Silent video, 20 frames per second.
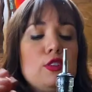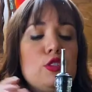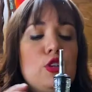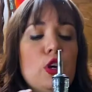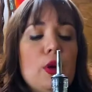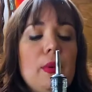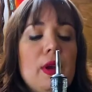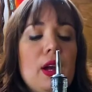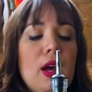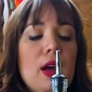
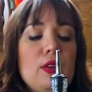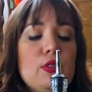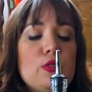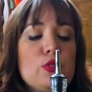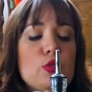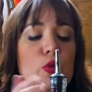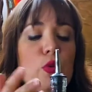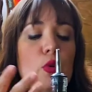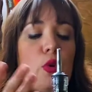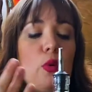Turbinado's
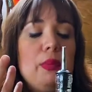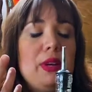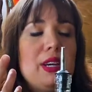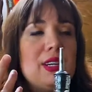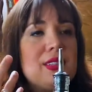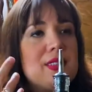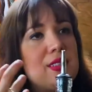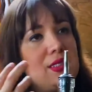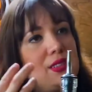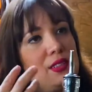cool
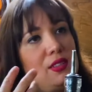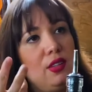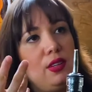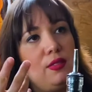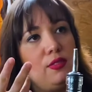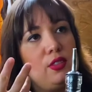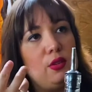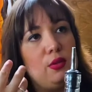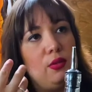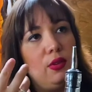because it still
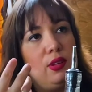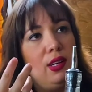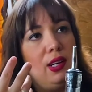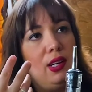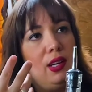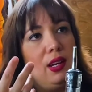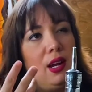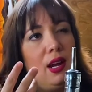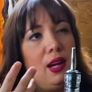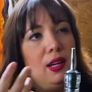gives it a really
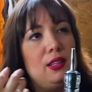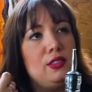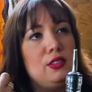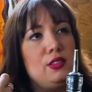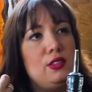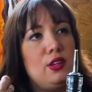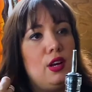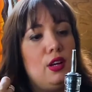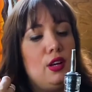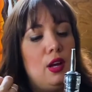
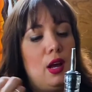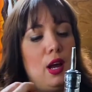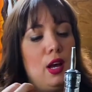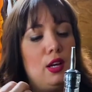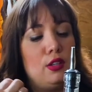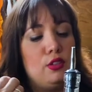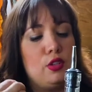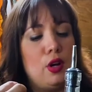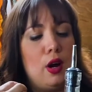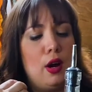nice,
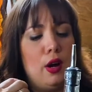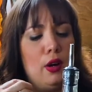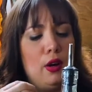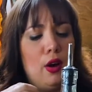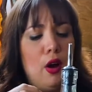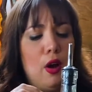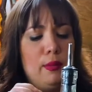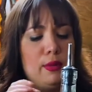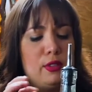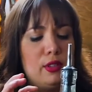dark,
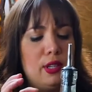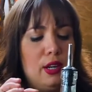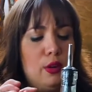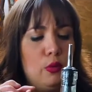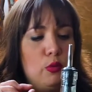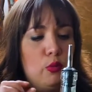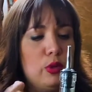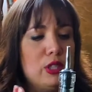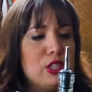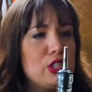almost like a
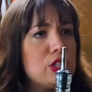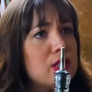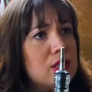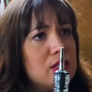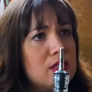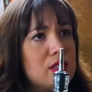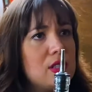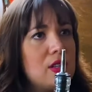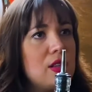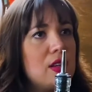
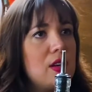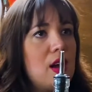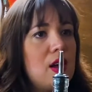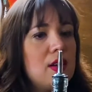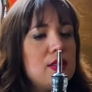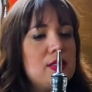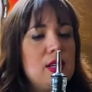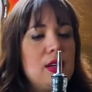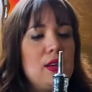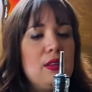richness to the
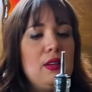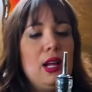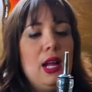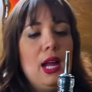cocktail.